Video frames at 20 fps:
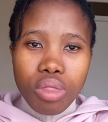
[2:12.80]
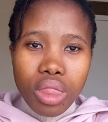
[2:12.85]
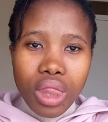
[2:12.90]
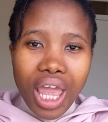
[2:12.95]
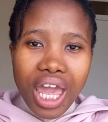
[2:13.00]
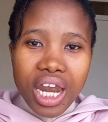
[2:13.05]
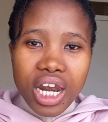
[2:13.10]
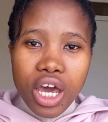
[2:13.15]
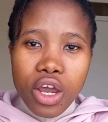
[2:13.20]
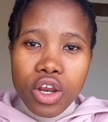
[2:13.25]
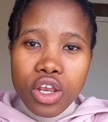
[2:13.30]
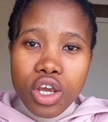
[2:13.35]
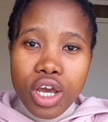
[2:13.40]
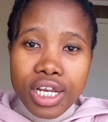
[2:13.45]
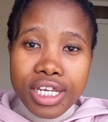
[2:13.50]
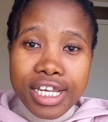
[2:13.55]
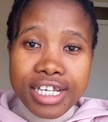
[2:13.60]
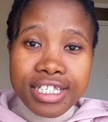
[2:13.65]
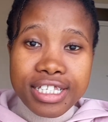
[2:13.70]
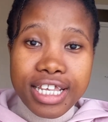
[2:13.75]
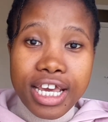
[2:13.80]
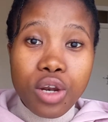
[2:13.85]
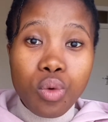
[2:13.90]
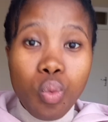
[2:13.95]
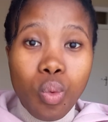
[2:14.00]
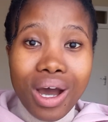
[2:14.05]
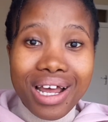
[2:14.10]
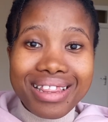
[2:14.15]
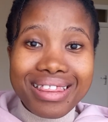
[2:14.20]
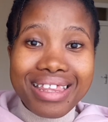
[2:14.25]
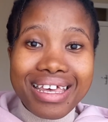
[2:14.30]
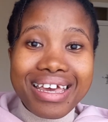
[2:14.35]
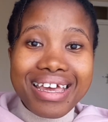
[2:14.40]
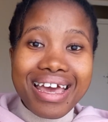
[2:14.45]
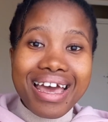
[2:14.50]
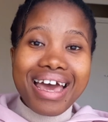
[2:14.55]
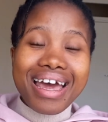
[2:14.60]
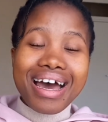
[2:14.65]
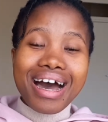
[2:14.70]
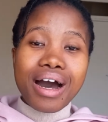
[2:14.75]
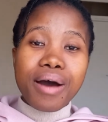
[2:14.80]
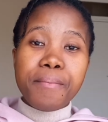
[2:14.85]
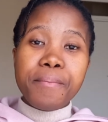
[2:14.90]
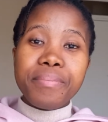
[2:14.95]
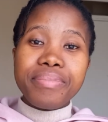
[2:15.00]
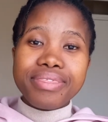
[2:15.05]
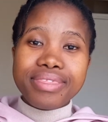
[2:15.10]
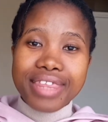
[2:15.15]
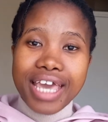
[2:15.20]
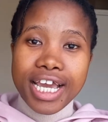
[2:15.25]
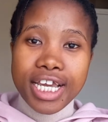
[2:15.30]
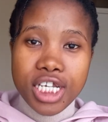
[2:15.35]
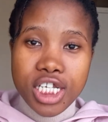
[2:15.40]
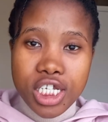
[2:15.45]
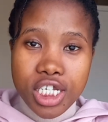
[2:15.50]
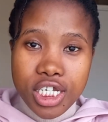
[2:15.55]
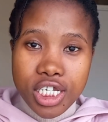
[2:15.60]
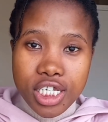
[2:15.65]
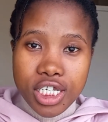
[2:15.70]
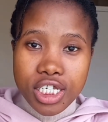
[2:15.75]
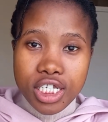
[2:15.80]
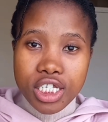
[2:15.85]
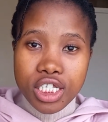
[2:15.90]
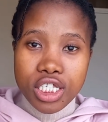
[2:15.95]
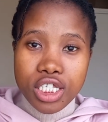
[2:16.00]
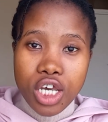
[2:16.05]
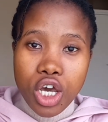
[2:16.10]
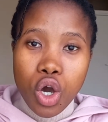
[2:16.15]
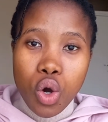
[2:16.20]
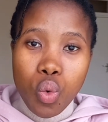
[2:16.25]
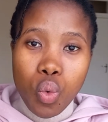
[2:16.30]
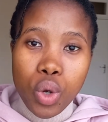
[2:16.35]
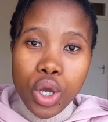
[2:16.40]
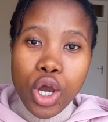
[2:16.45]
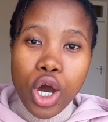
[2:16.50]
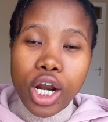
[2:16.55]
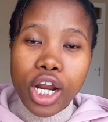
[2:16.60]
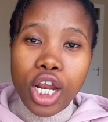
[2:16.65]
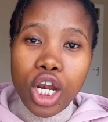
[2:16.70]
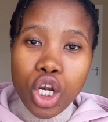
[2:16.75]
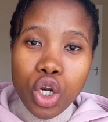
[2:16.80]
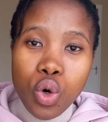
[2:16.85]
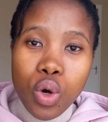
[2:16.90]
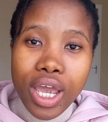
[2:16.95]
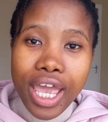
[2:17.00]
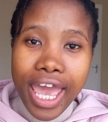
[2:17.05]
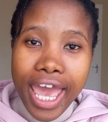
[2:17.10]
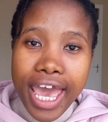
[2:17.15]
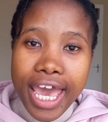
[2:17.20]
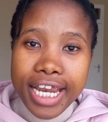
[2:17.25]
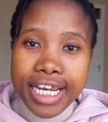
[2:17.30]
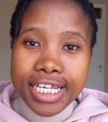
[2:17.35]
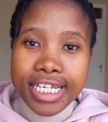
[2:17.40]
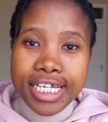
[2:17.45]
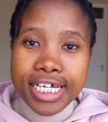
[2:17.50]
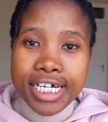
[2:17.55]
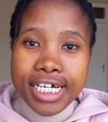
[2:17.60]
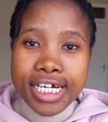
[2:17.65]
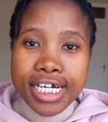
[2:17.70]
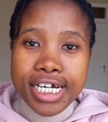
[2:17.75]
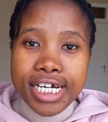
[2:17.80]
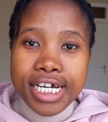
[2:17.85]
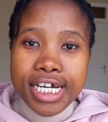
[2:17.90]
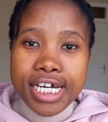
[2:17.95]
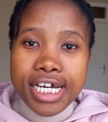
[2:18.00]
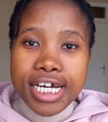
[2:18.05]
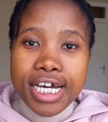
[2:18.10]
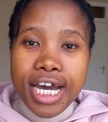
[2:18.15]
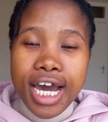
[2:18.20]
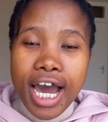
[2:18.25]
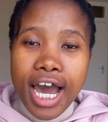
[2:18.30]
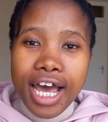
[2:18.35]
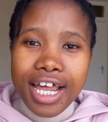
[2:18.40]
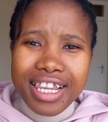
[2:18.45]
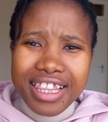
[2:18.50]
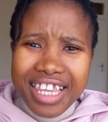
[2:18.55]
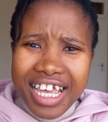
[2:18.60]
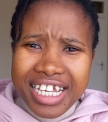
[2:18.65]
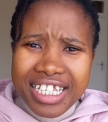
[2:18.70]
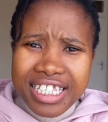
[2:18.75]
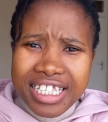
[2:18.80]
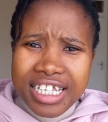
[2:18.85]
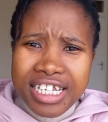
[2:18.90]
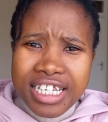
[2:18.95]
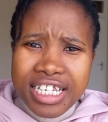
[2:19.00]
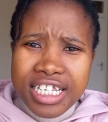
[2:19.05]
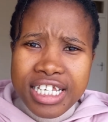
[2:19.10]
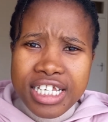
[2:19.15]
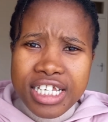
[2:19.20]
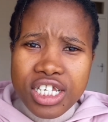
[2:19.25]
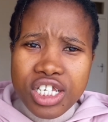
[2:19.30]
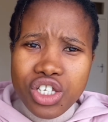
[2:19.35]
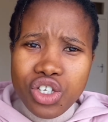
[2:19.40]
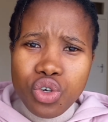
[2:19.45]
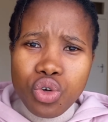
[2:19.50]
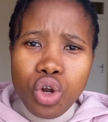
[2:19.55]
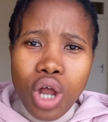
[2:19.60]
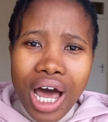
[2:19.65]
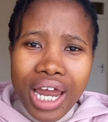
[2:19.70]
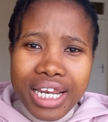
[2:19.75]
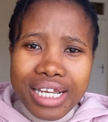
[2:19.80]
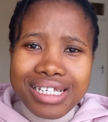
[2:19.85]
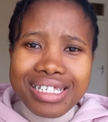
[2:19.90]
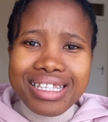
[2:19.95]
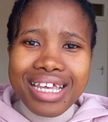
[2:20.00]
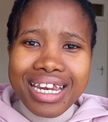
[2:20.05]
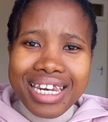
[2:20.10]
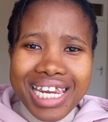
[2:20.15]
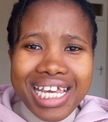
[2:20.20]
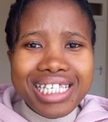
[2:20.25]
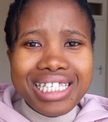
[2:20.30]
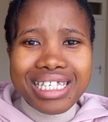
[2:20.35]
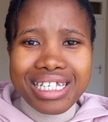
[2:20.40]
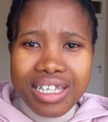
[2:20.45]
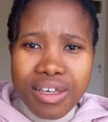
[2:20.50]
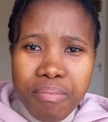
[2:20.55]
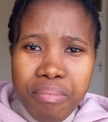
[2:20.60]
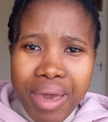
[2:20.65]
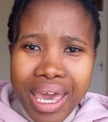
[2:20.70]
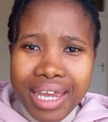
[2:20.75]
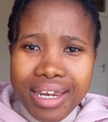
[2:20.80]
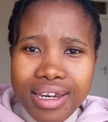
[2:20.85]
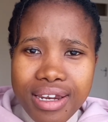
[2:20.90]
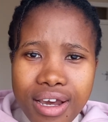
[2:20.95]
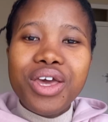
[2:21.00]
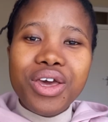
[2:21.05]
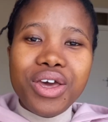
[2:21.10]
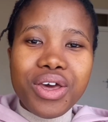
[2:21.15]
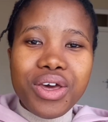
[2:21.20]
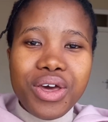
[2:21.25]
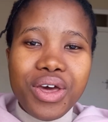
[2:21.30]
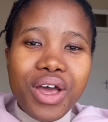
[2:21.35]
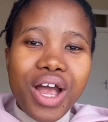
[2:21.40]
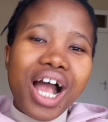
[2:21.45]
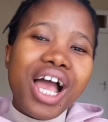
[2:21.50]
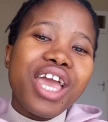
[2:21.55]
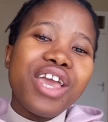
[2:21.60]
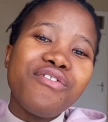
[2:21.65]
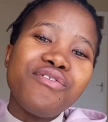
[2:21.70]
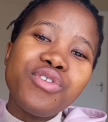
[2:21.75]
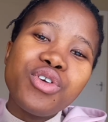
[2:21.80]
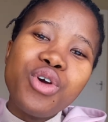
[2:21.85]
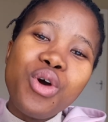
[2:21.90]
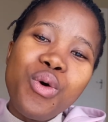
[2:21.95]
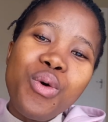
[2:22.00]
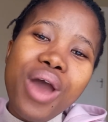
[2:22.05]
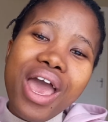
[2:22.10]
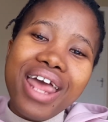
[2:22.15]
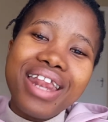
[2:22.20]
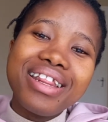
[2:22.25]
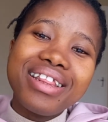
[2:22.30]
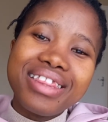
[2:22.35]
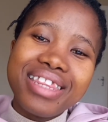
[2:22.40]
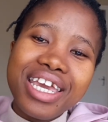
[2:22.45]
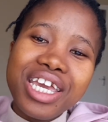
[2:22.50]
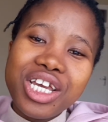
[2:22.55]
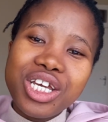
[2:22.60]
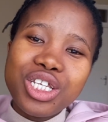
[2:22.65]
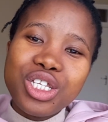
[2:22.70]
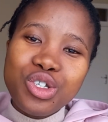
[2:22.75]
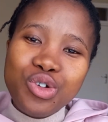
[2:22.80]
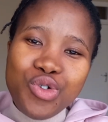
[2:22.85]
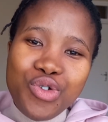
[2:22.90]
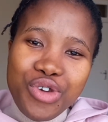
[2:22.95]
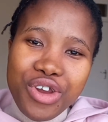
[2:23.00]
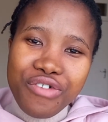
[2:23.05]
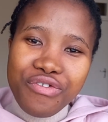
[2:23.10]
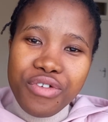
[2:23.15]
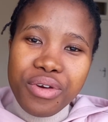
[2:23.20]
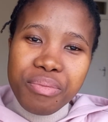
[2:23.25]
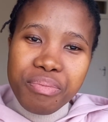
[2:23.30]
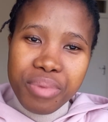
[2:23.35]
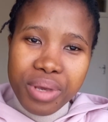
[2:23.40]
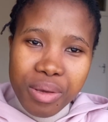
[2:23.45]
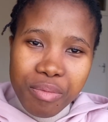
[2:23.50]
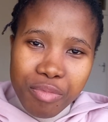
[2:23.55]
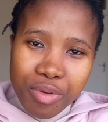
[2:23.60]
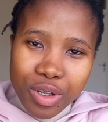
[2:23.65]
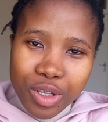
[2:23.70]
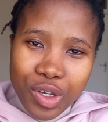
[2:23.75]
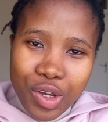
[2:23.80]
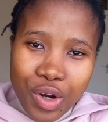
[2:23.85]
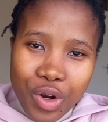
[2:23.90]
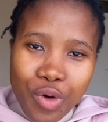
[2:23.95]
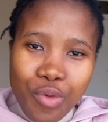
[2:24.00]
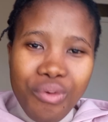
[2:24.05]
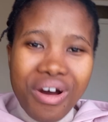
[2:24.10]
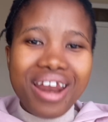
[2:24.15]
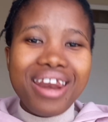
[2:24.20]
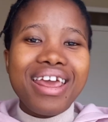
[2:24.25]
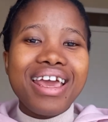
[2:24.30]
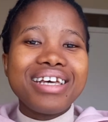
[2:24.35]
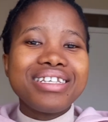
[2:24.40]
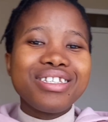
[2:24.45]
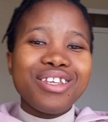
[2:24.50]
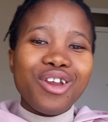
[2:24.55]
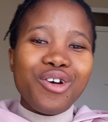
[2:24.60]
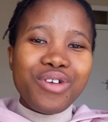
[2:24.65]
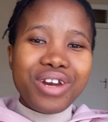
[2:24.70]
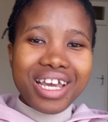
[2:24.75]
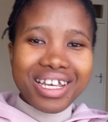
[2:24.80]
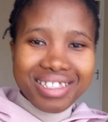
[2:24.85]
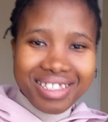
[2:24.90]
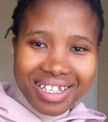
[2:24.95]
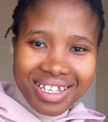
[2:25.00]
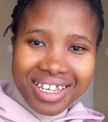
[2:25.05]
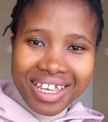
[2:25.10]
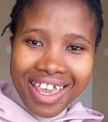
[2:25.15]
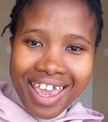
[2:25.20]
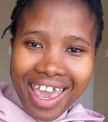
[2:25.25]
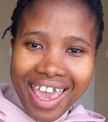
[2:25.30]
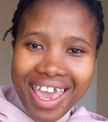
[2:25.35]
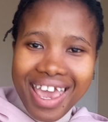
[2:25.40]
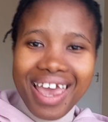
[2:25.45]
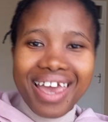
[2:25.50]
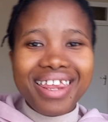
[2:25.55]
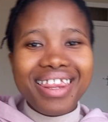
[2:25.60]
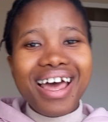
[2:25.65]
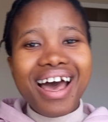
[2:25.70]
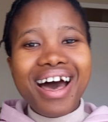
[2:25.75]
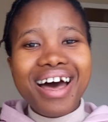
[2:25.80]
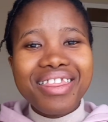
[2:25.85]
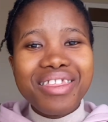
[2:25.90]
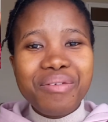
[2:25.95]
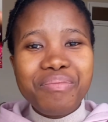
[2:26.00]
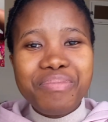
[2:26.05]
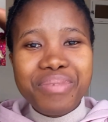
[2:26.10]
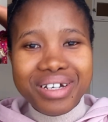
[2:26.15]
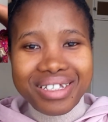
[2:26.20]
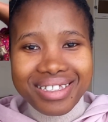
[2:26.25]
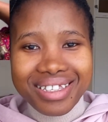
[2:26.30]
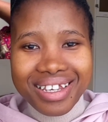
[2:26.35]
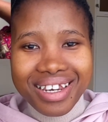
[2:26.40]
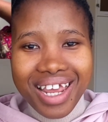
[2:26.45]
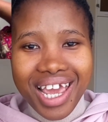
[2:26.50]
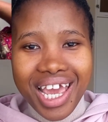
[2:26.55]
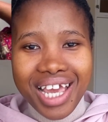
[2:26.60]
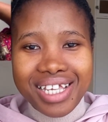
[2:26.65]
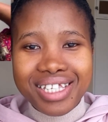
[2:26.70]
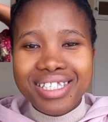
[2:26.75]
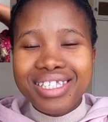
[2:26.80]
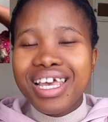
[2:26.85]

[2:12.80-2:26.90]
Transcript: now that you understand what texture is, we're gonna look at density. You'll understand density better if you go and take two different people. One has low density hair and the other person has